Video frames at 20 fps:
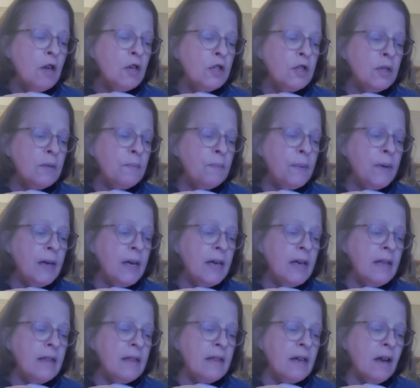should
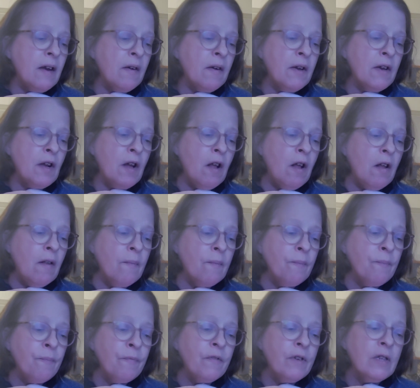be there at all,
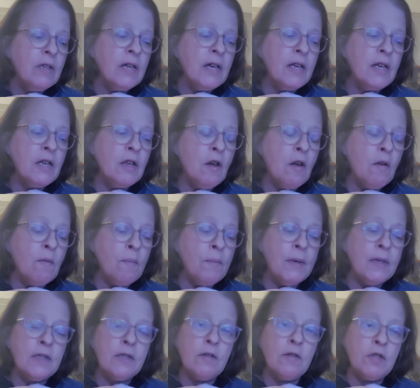let alone
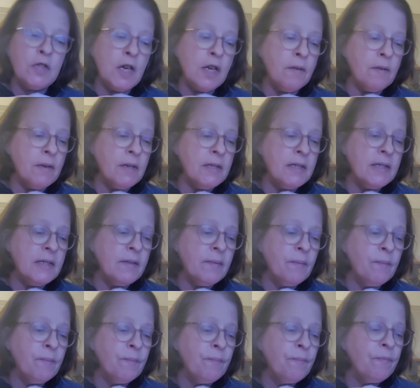be so generous.
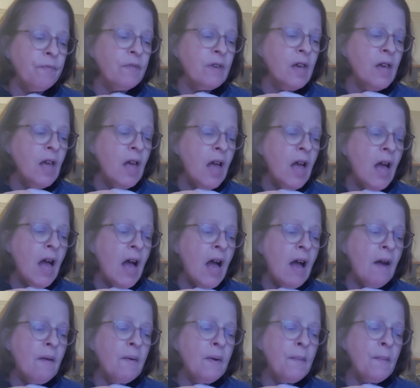
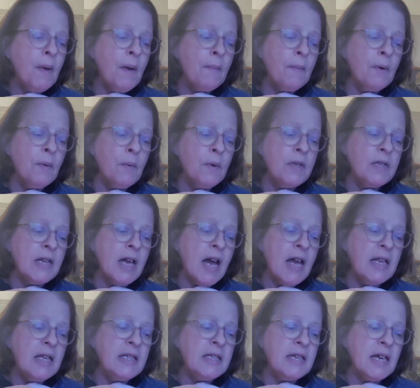I remember when
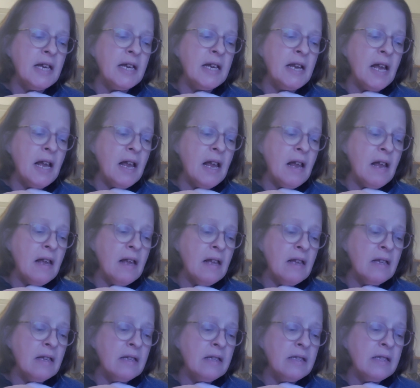Daddy set
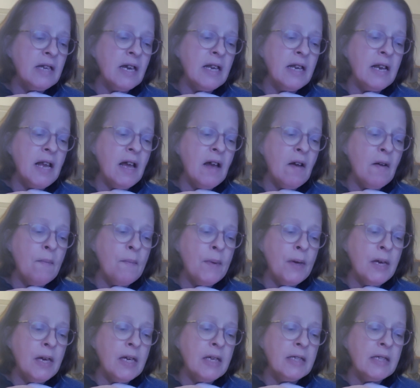it out,
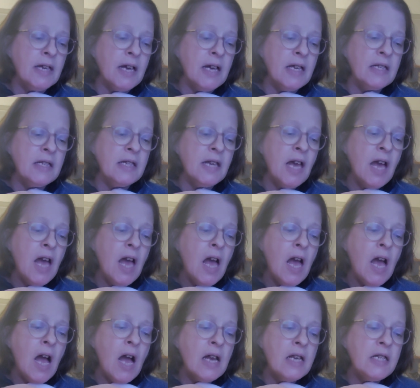Mickey says.
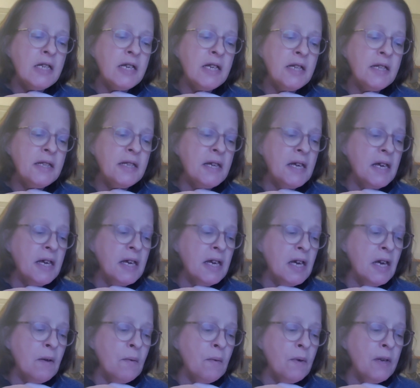I didn't think
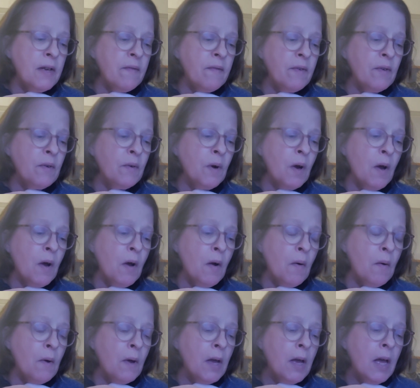it would even
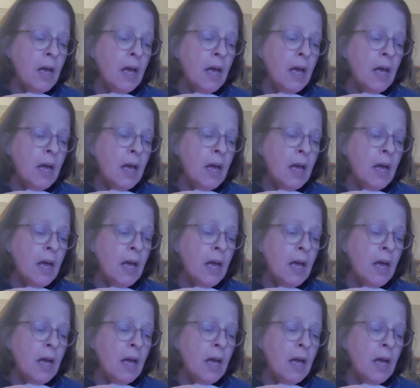grow.